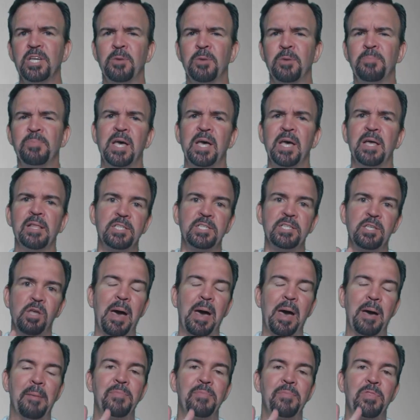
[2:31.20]
So let's
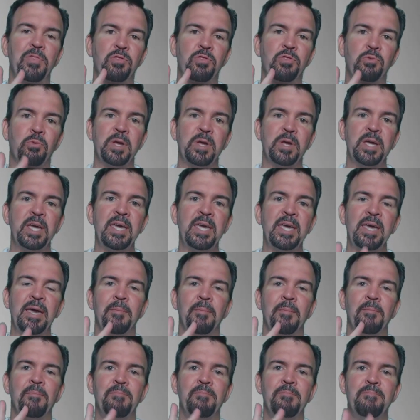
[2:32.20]
talk about
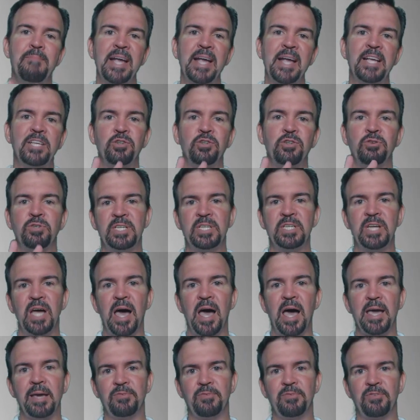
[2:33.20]
three
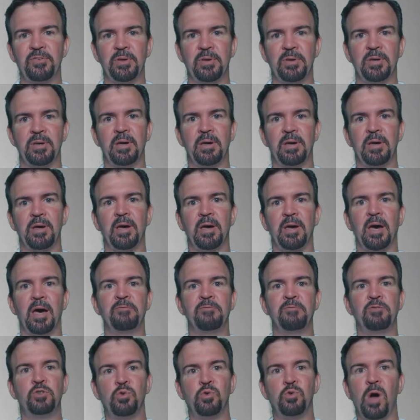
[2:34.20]
major types
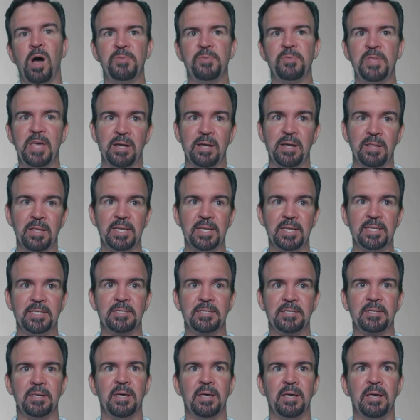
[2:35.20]
of drop-down
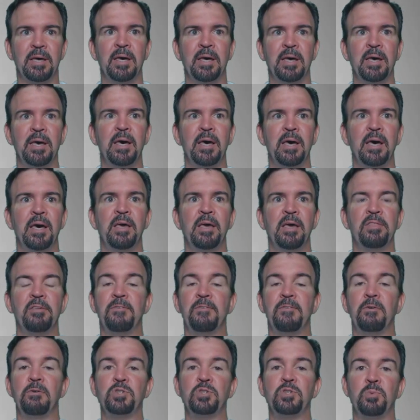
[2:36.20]
lists.
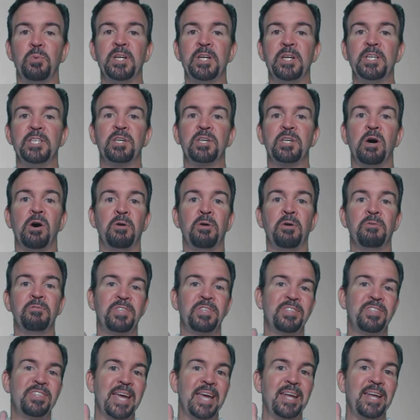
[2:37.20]
The first one is
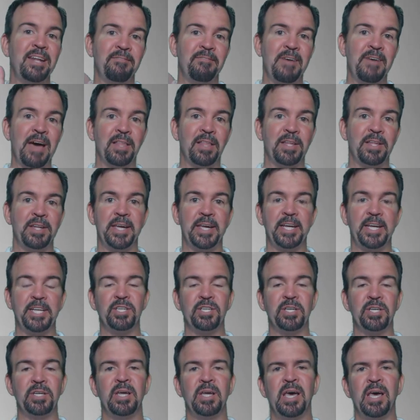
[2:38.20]
called data
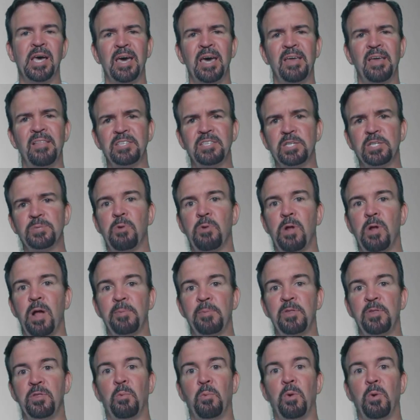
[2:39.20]
validation, and this is
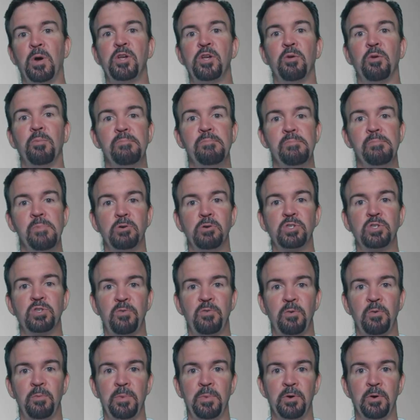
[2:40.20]
probably the one you're
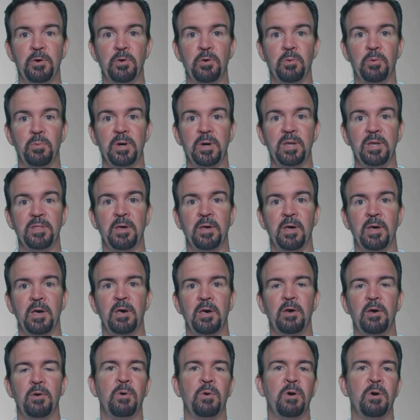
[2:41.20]
most familiar with,
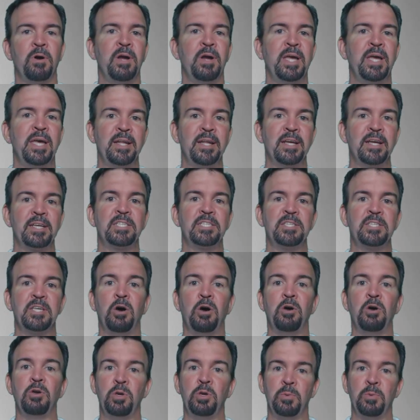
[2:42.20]
where in
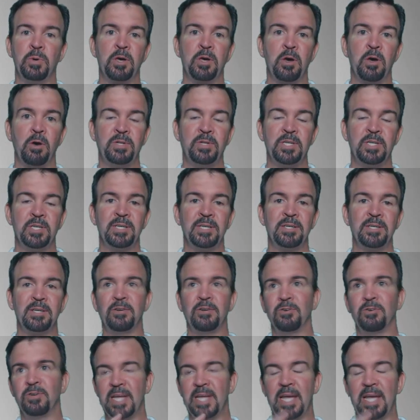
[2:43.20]
Excel you would go
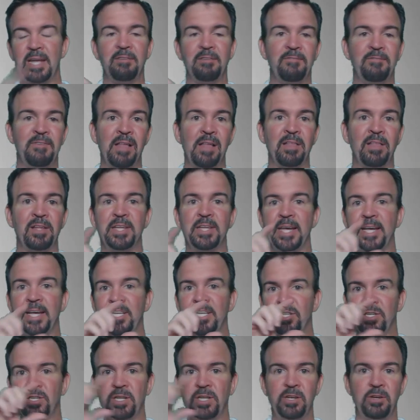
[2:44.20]
to your data
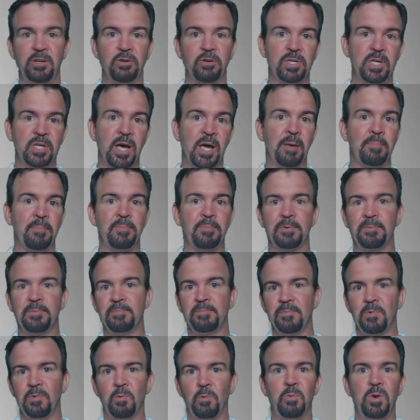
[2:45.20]
validation in your
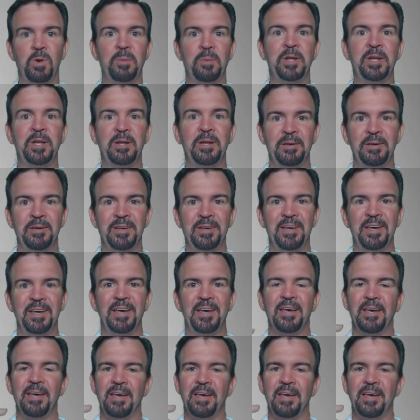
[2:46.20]
top ribbon,